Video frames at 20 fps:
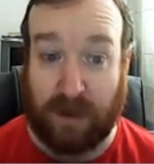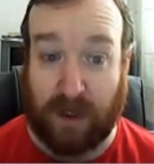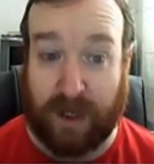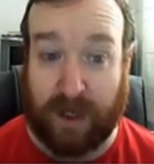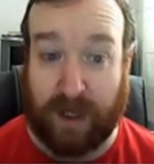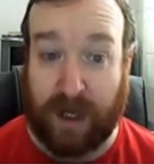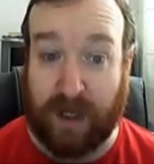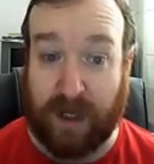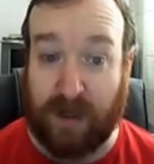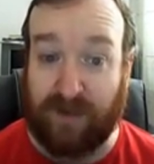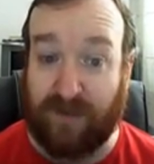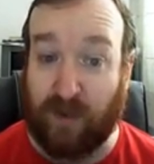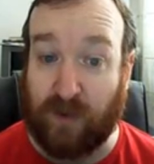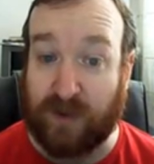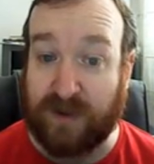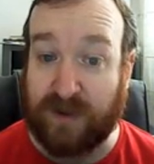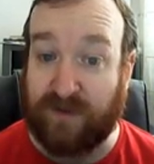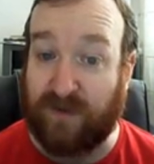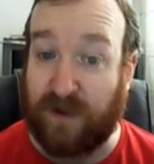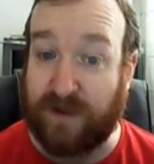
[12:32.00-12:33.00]
okay, of
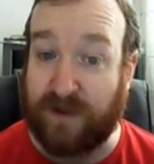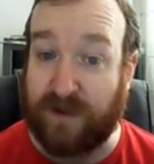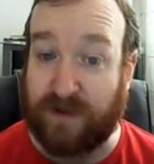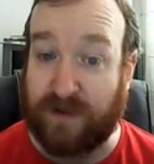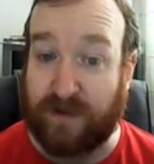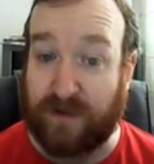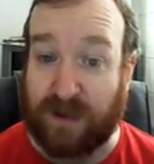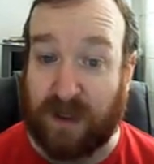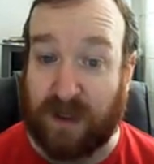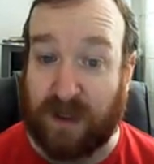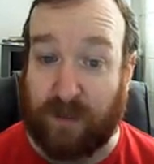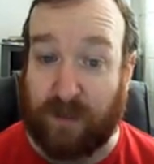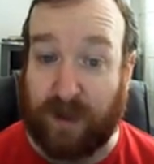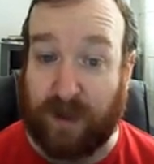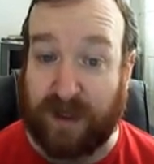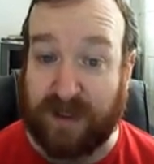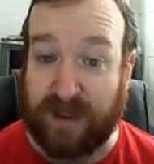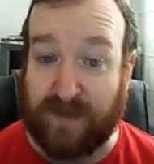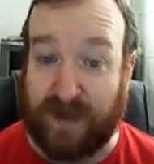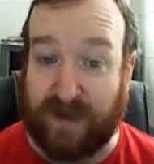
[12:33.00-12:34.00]
water flows through the
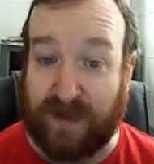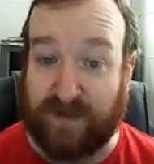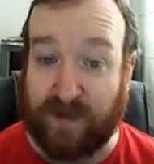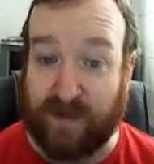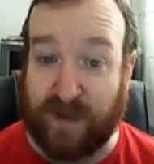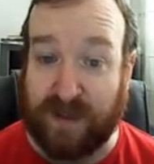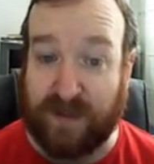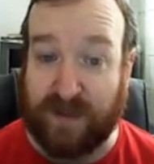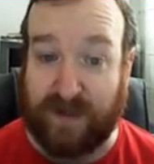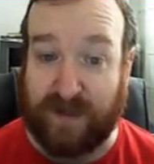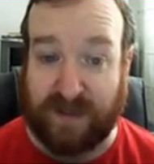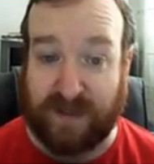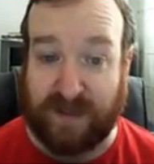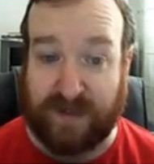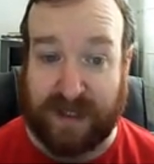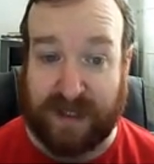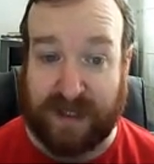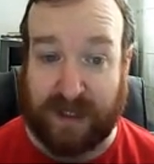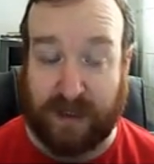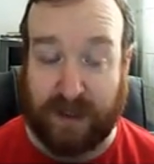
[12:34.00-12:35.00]
turbine at a speed of 20 meters per
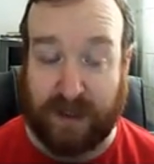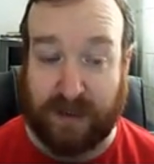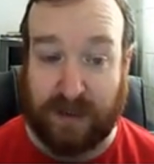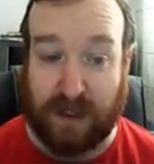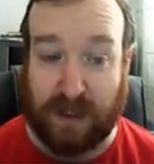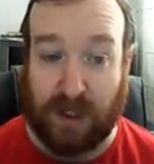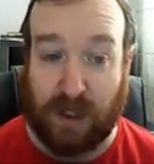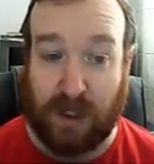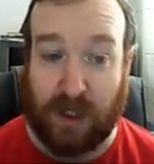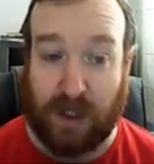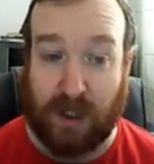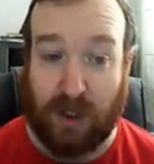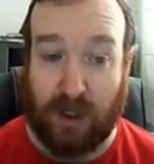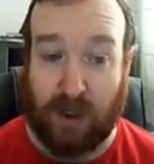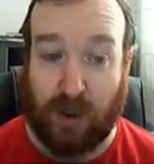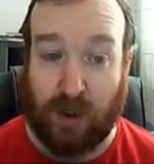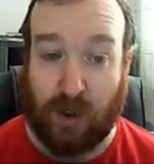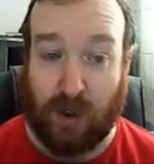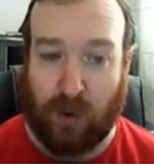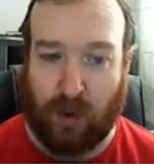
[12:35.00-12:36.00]
second.
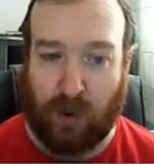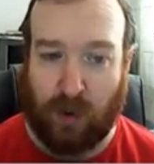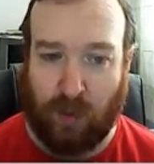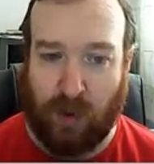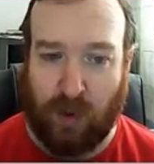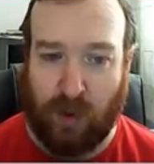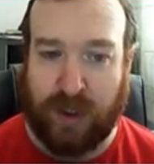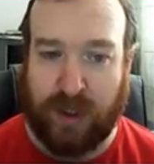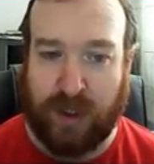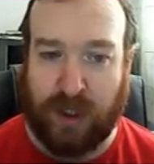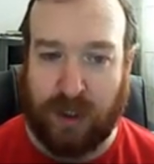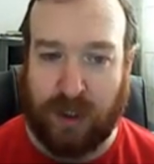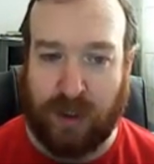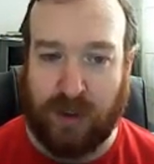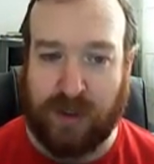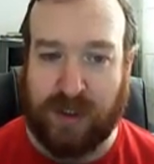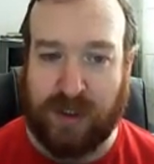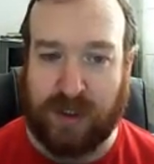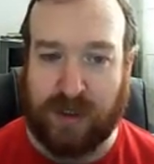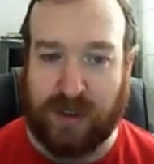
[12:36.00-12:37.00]
When
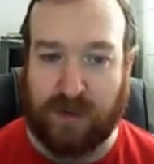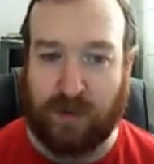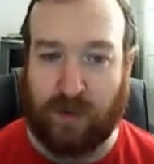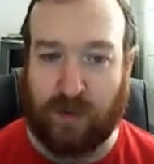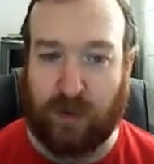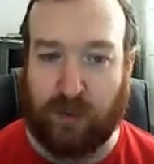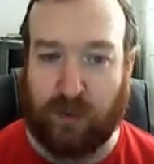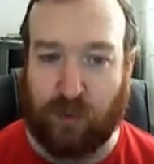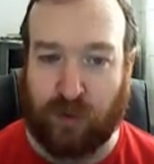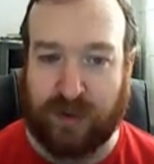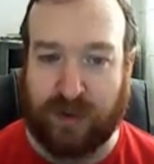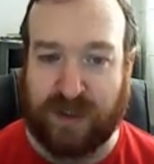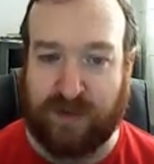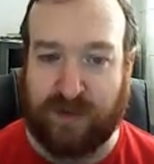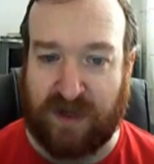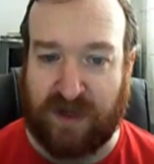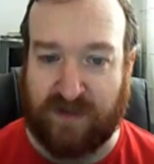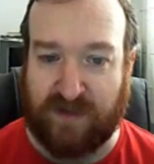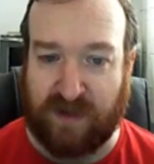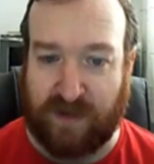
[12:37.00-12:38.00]
used with water
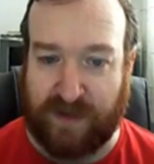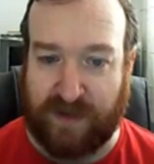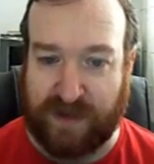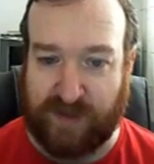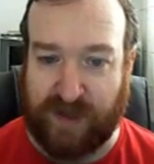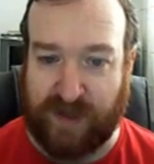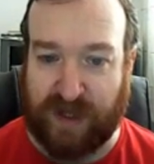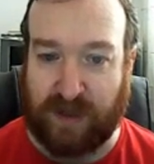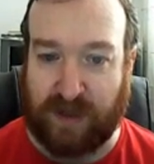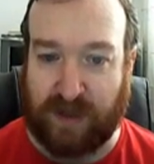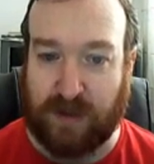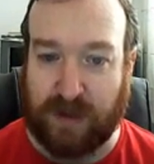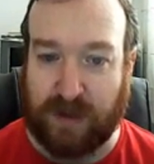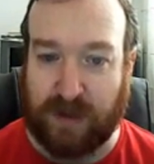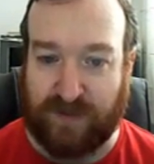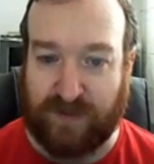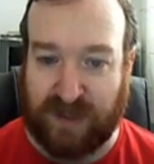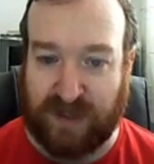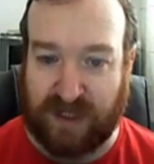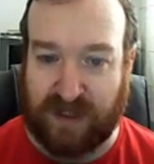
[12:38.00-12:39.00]
speed of 20 meters per second,
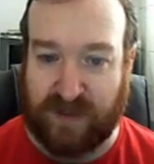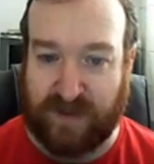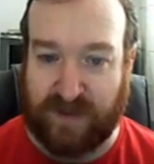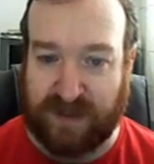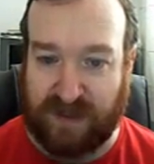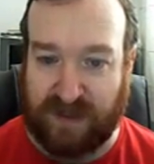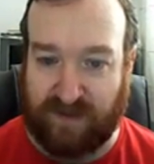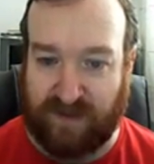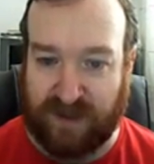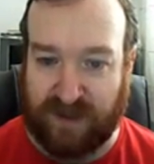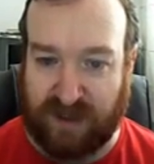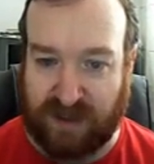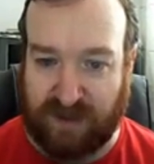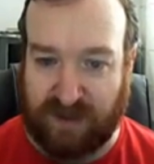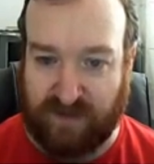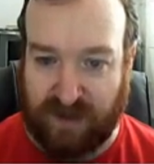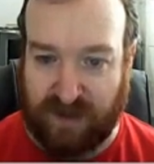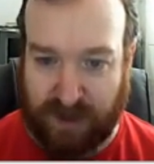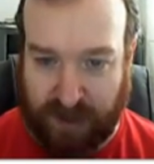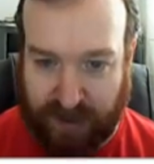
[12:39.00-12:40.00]
the system has an efficiency
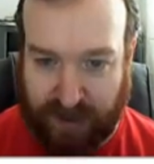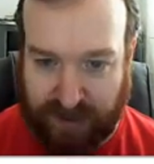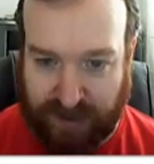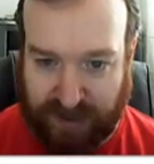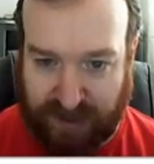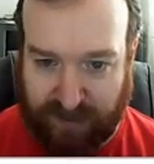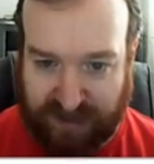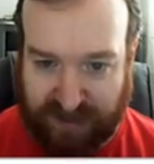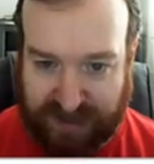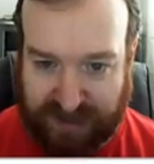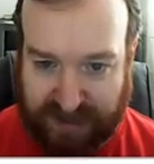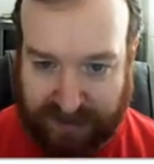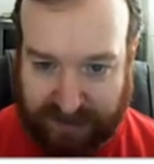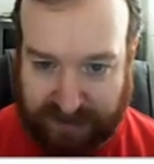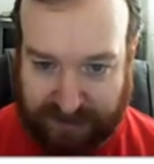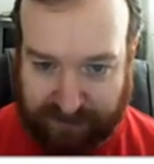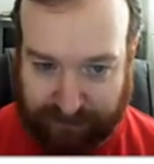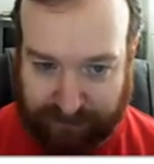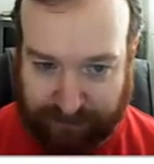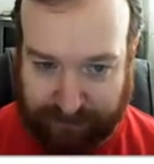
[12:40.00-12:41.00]
of
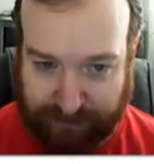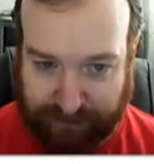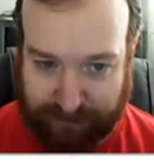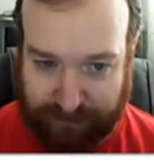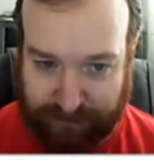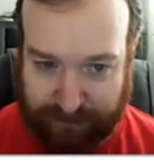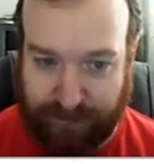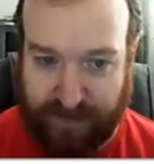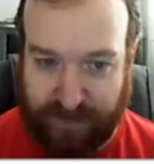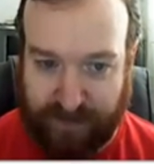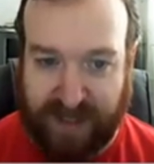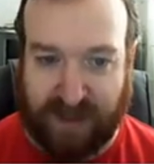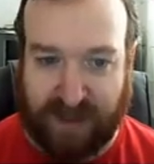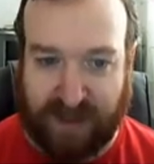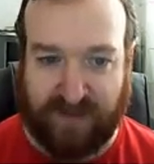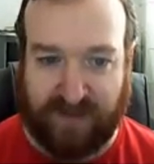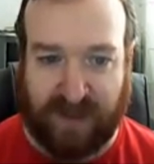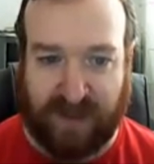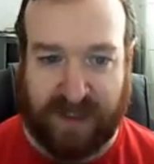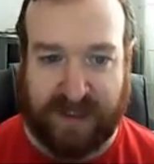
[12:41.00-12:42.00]
90% in
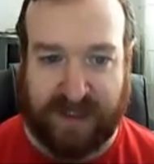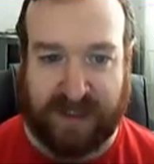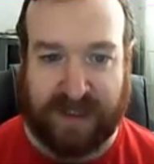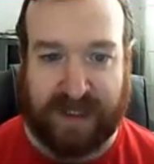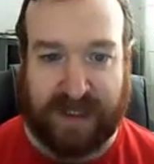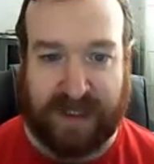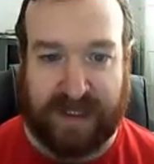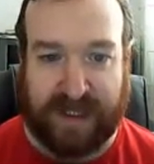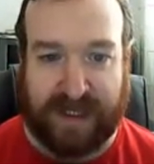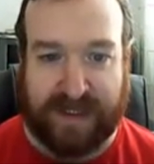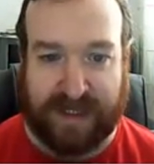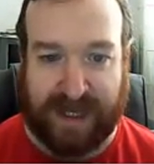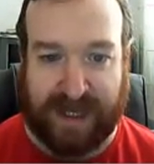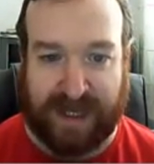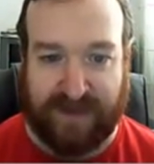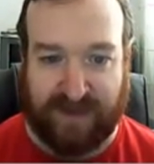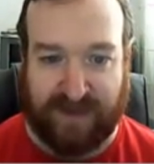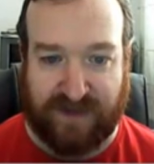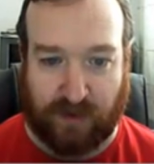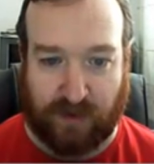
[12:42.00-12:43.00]
converting the kinetic
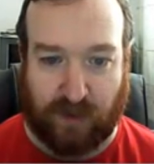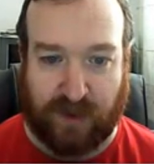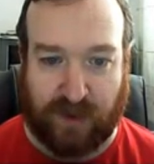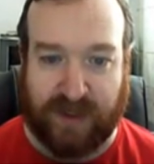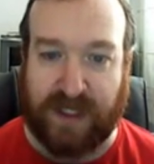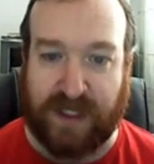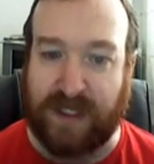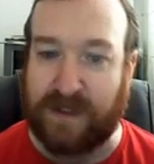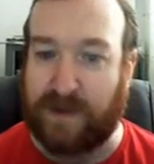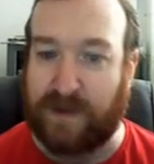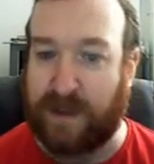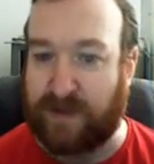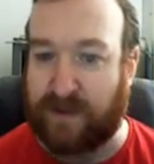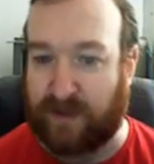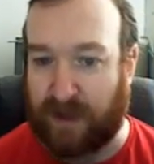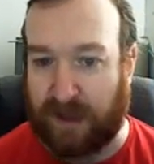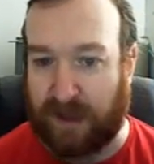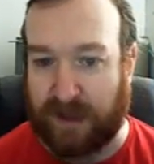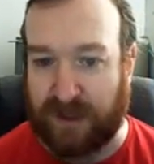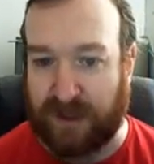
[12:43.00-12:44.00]
energy of water into
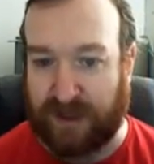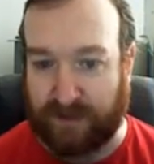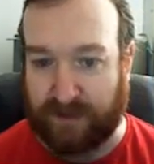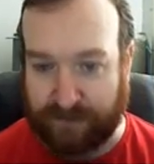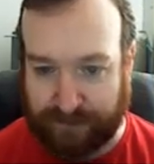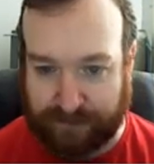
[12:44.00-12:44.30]
electrical energy.